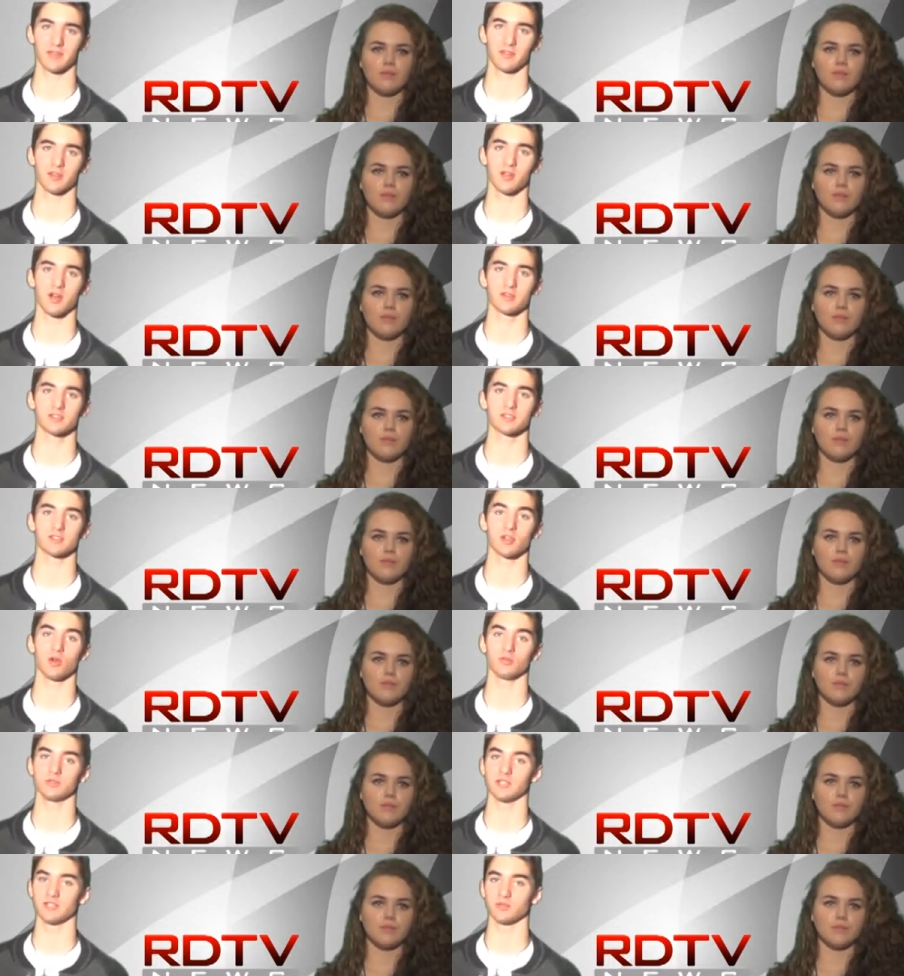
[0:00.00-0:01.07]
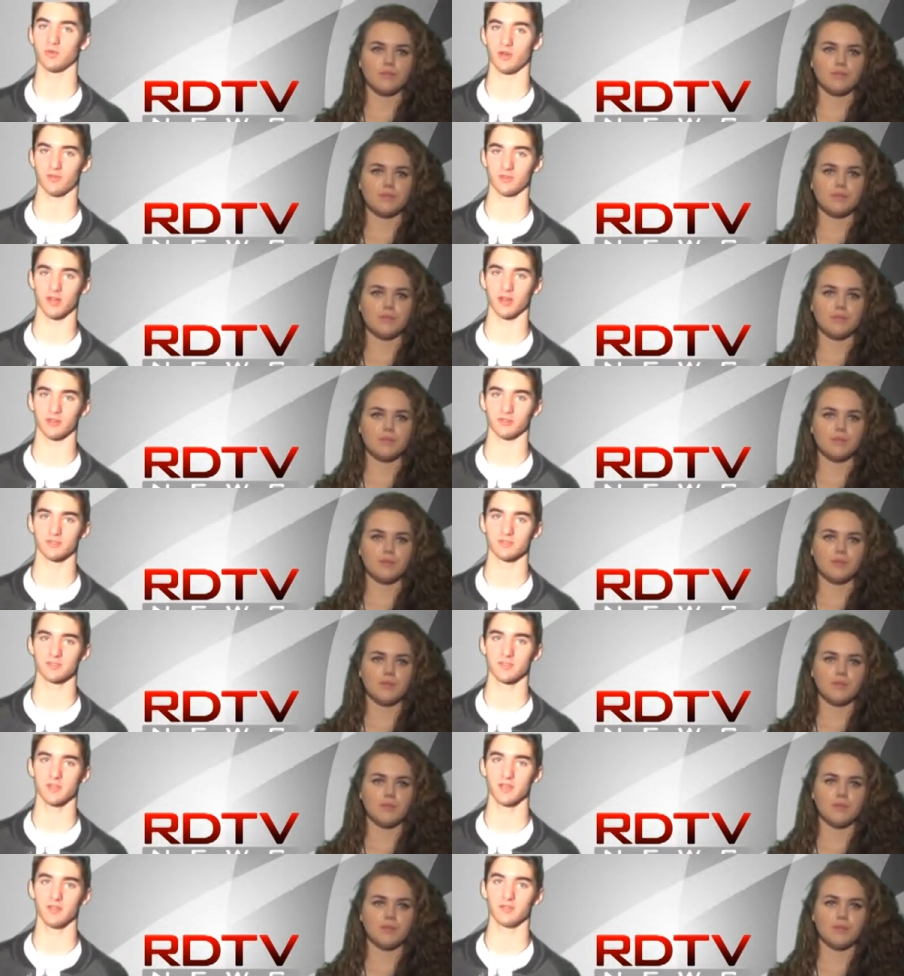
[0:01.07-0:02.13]
Speaker 1: The cost is only
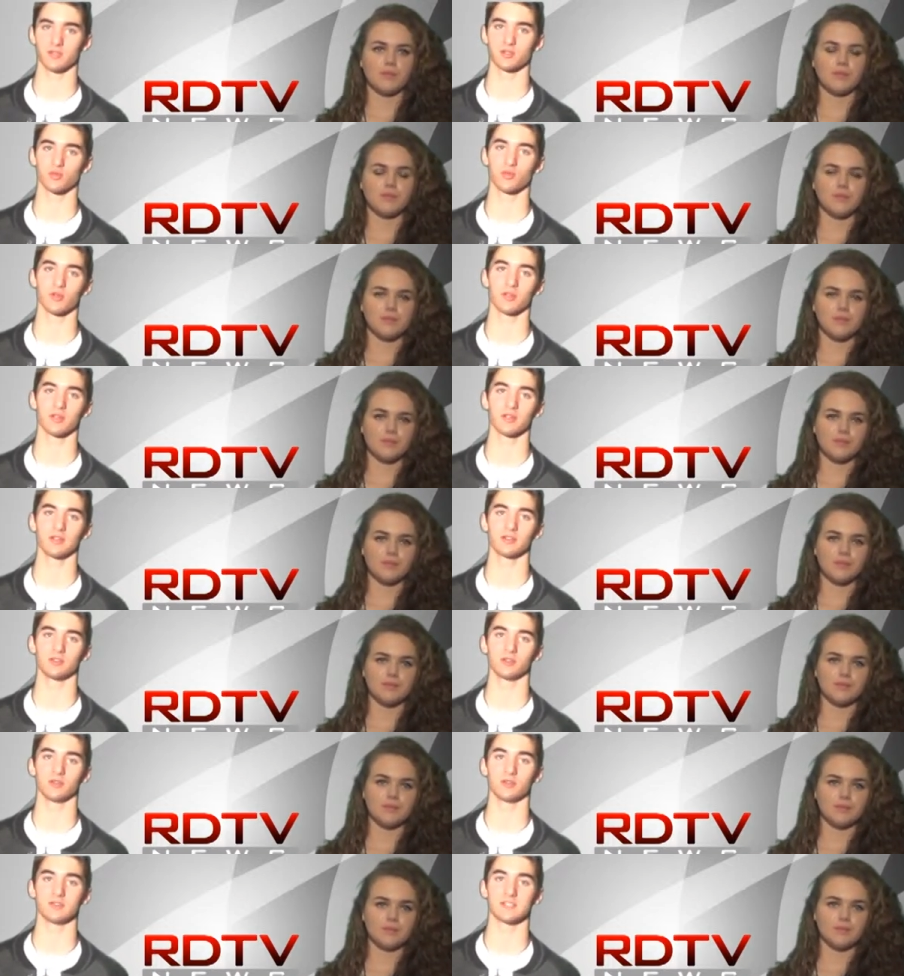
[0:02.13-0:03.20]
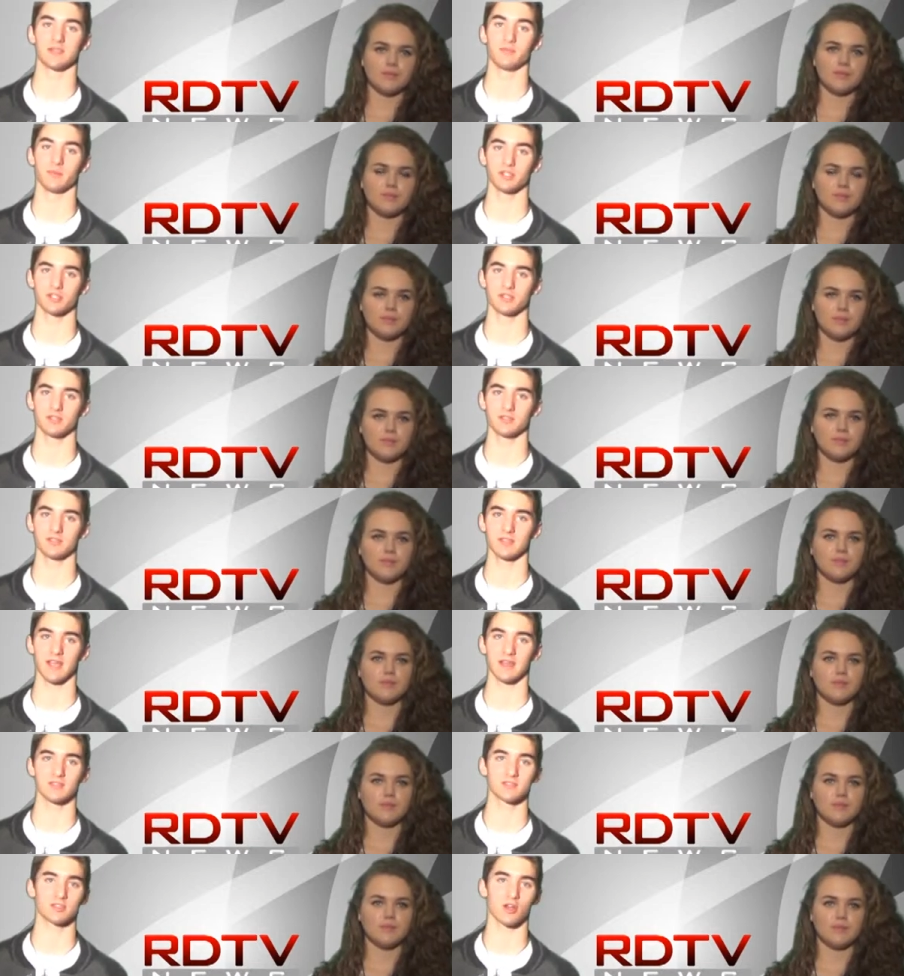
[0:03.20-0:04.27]
$12. The tour includes admissions
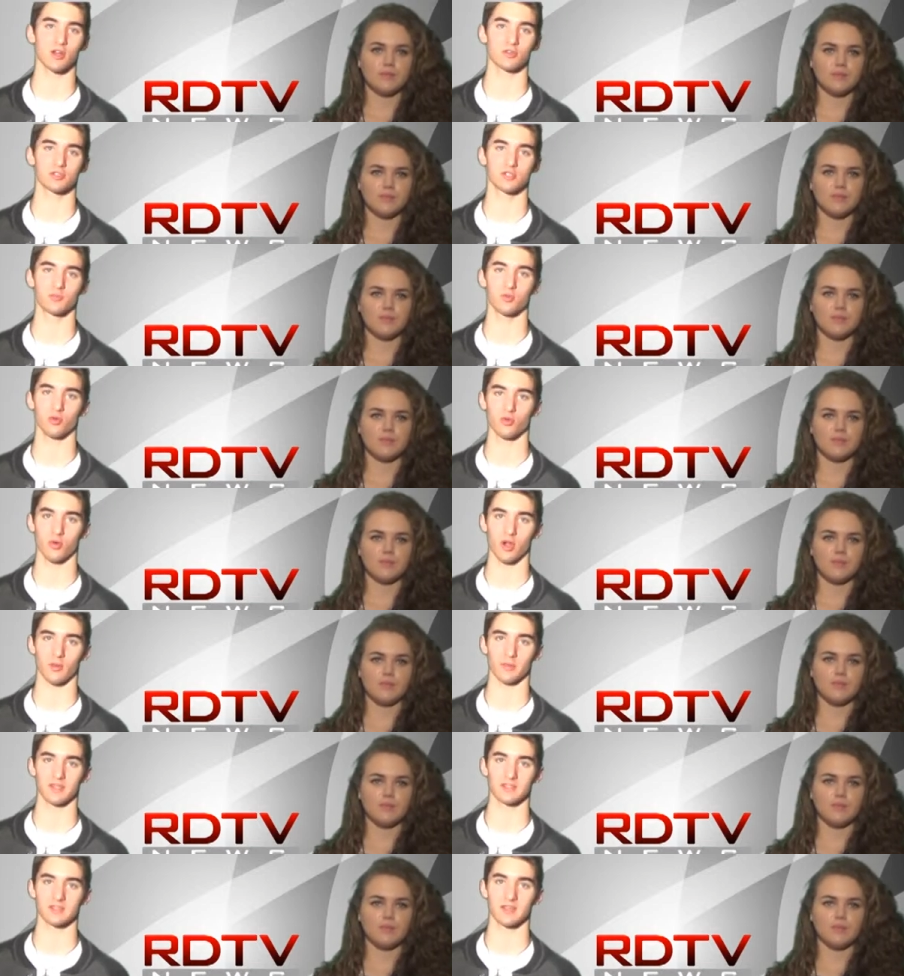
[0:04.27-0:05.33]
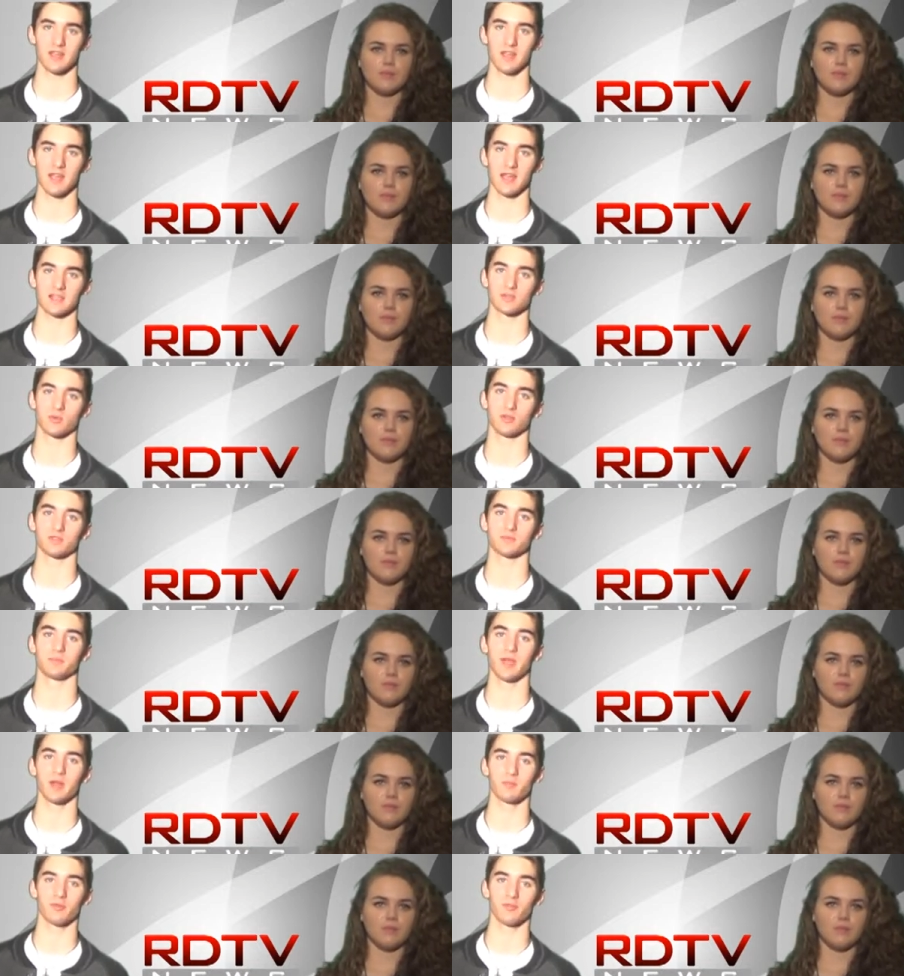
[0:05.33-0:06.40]
and scholarship requirements, as well as
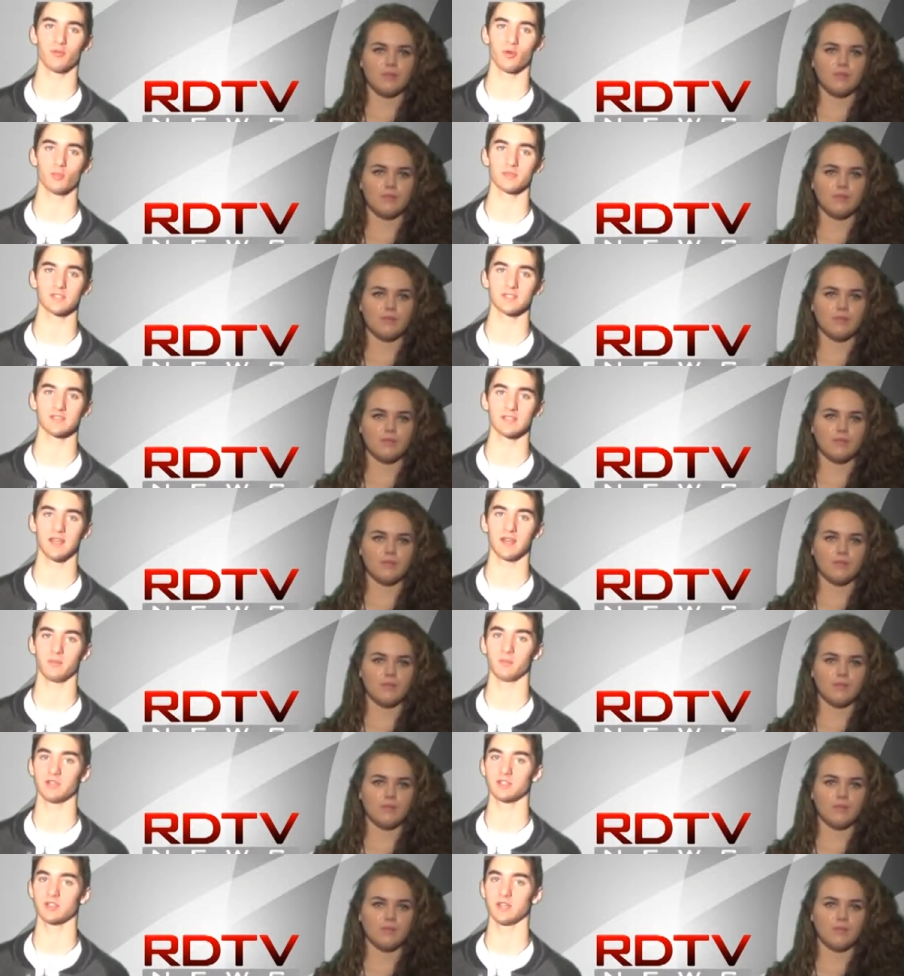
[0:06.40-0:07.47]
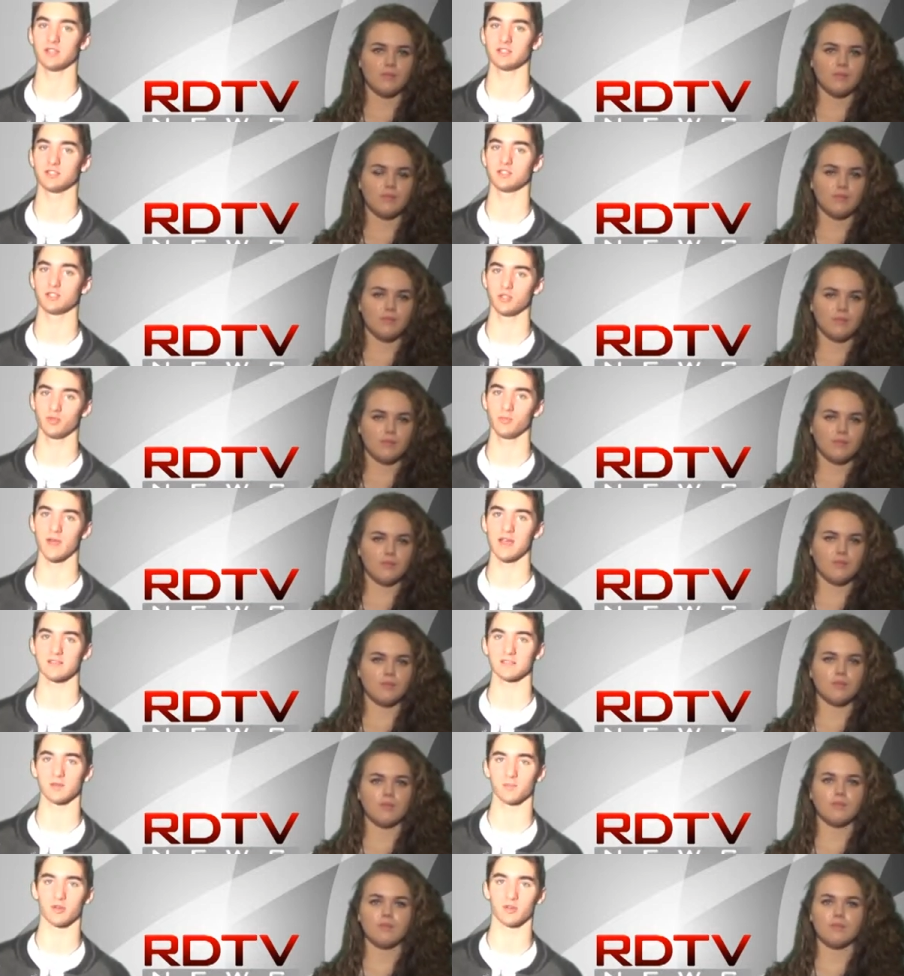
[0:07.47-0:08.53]
band performances and admission into two
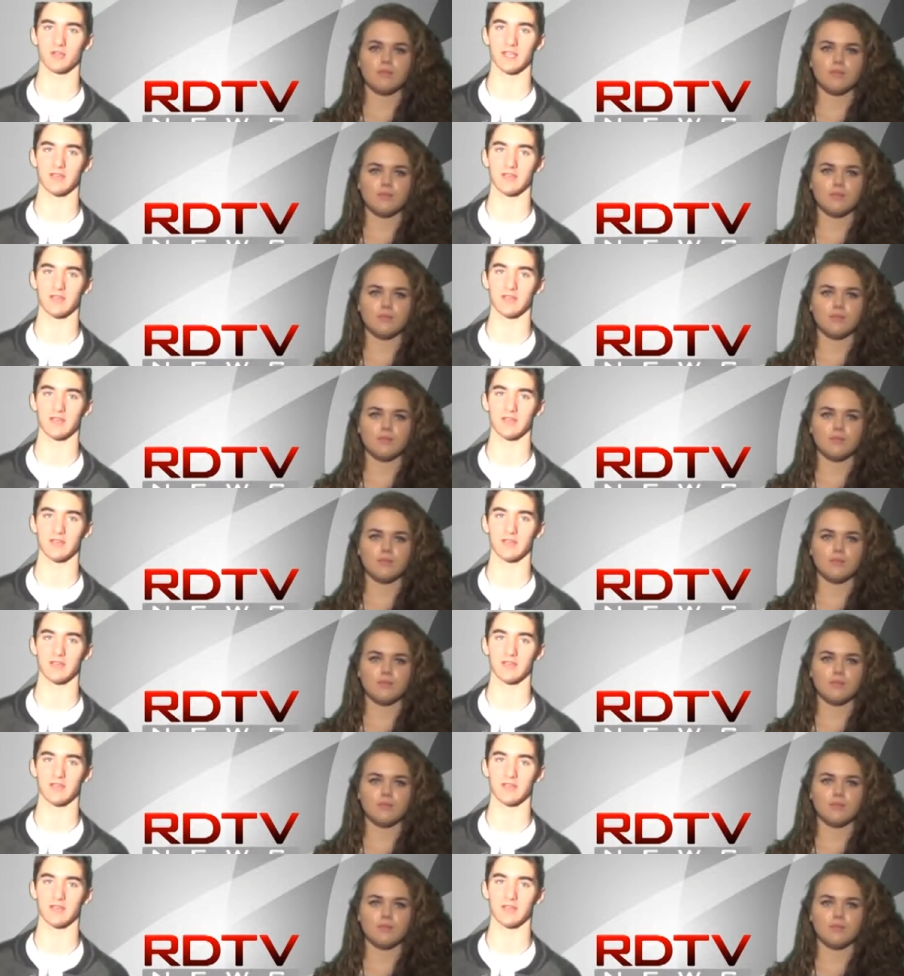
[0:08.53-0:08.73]
basketball